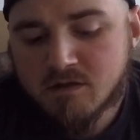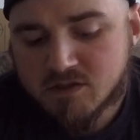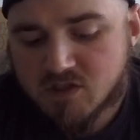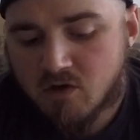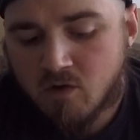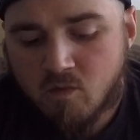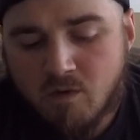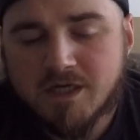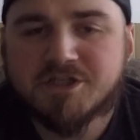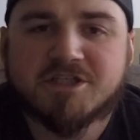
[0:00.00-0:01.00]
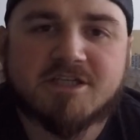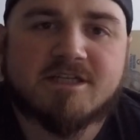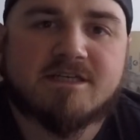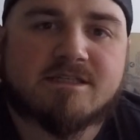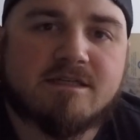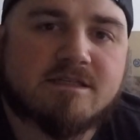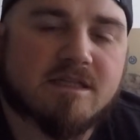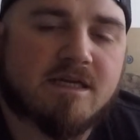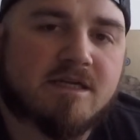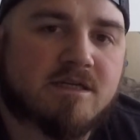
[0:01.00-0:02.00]
So, Washington, D.C.'s
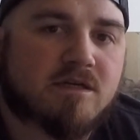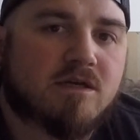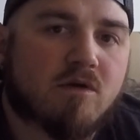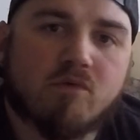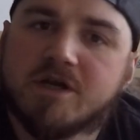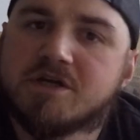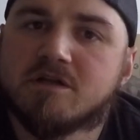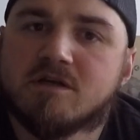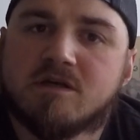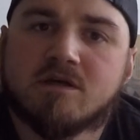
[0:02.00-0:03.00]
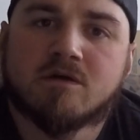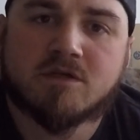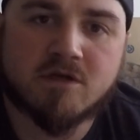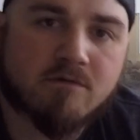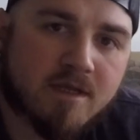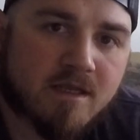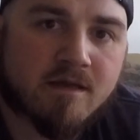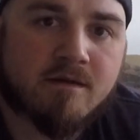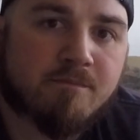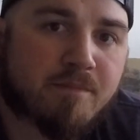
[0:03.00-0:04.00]
land, originally
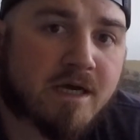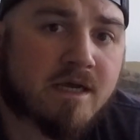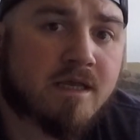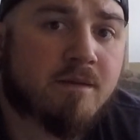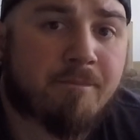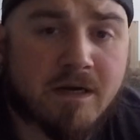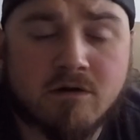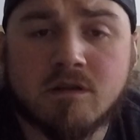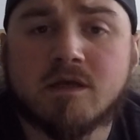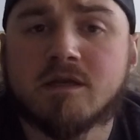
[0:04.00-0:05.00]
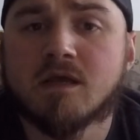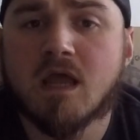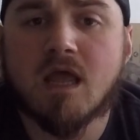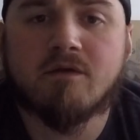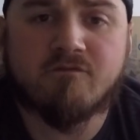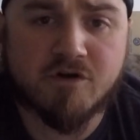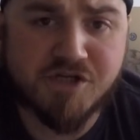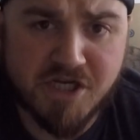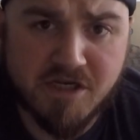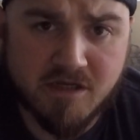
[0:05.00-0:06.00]
donated by Maryland and
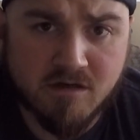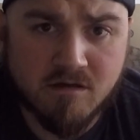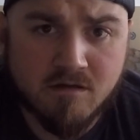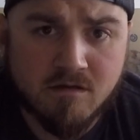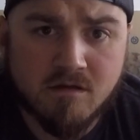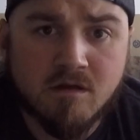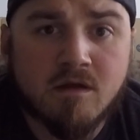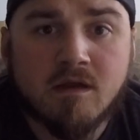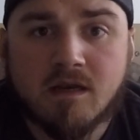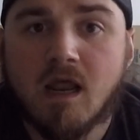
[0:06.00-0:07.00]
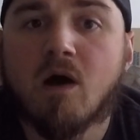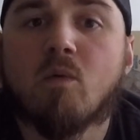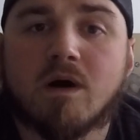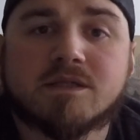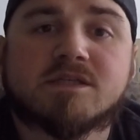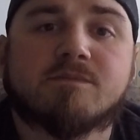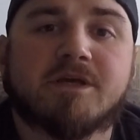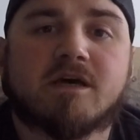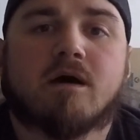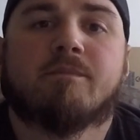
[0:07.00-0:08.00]
Virginia, now wants to
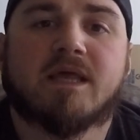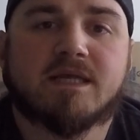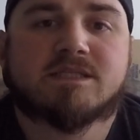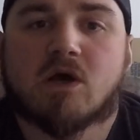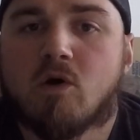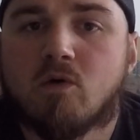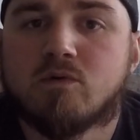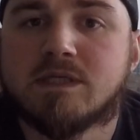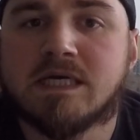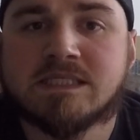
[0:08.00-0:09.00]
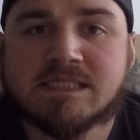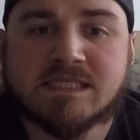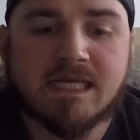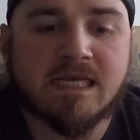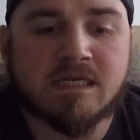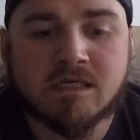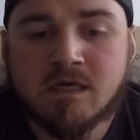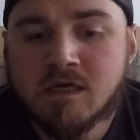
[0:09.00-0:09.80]
become its own state.